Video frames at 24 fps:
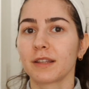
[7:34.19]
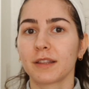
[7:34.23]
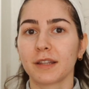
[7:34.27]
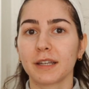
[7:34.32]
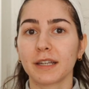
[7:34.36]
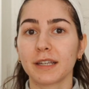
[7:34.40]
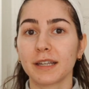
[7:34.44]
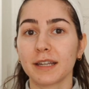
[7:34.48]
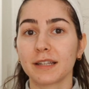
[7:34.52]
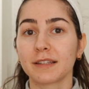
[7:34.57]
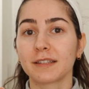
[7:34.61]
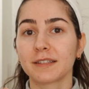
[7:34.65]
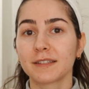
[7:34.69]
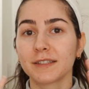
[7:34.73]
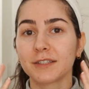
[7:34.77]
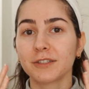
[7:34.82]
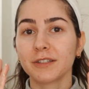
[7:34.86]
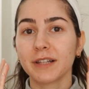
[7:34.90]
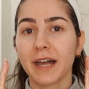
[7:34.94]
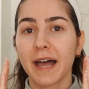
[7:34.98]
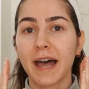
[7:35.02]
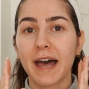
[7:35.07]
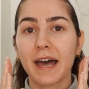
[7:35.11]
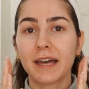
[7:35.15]
Like it
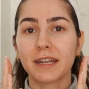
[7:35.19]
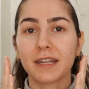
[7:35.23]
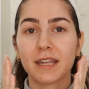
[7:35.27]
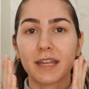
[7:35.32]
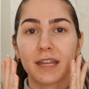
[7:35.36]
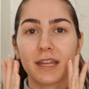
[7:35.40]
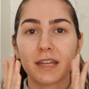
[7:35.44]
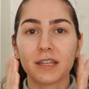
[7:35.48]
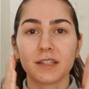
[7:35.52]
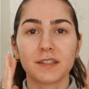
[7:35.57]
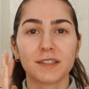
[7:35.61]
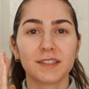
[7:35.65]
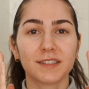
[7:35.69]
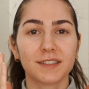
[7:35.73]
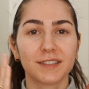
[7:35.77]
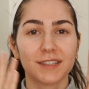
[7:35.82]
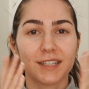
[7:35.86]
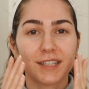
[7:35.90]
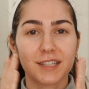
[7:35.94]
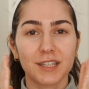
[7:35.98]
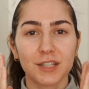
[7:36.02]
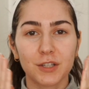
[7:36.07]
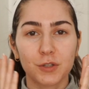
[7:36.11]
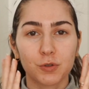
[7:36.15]
still had a
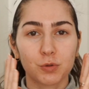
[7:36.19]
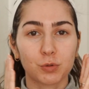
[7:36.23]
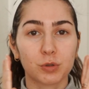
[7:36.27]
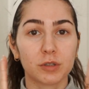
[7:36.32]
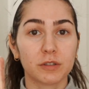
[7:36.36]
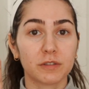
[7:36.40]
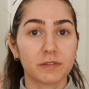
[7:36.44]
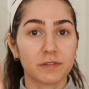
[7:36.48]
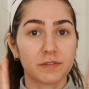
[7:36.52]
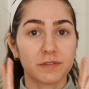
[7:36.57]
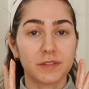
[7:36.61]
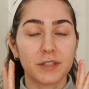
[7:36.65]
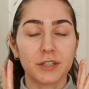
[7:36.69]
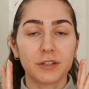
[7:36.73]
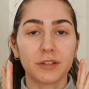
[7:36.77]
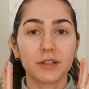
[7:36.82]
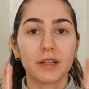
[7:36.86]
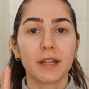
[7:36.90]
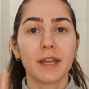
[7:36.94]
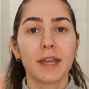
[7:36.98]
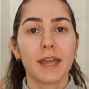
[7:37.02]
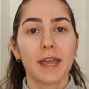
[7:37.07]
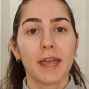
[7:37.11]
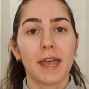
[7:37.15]
sticky sort of
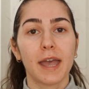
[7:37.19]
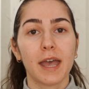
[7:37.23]
feel,